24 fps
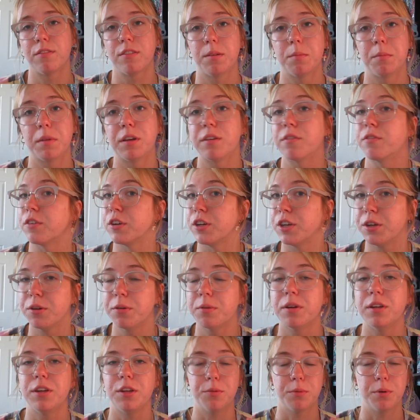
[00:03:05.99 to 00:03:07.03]
something for
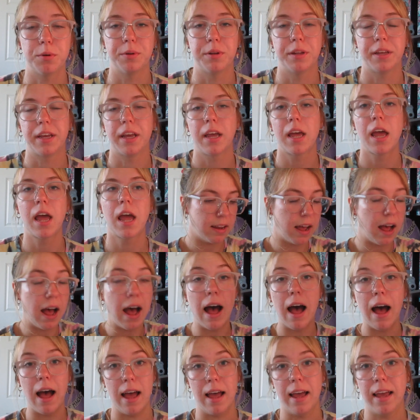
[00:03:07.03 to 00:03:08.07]
you and you only.
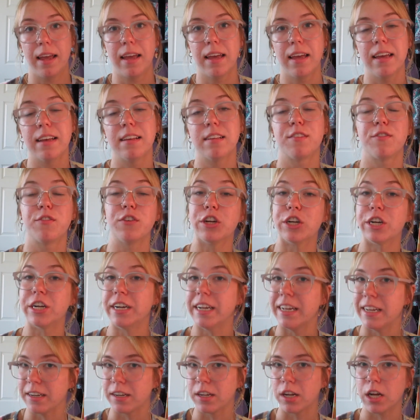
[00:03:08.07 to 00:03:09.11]
I is for your
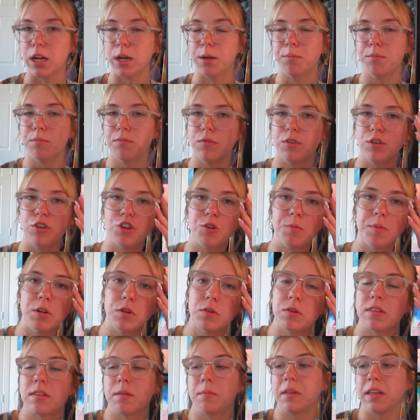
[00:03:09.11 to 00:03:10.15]
income. You should be
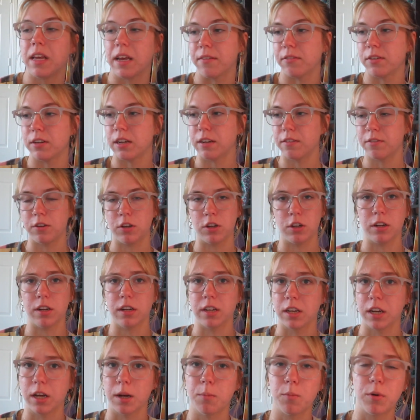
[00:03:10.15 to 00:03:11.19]
doing something every day for your
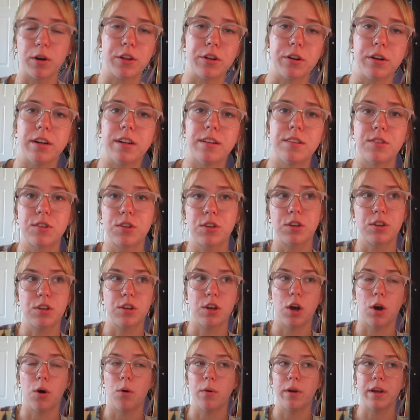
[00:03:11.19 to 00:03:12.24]
income, whether it's
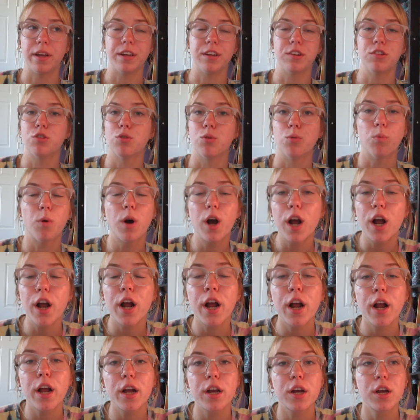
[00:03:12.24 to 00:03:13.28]
going to
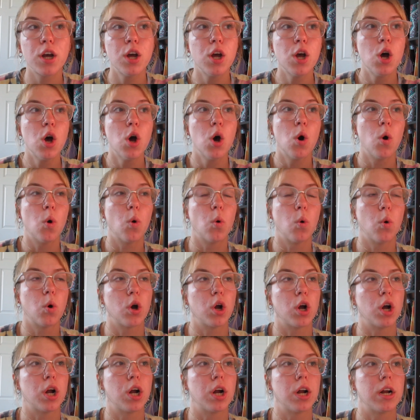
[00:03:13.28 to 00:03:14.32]
work
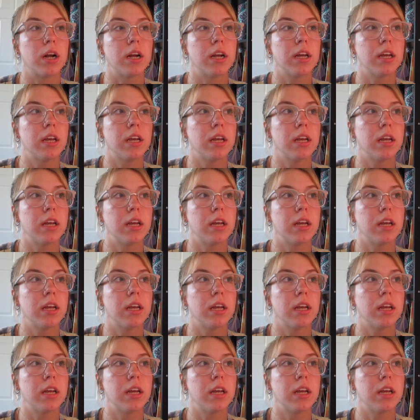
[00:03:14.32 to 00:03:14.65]
or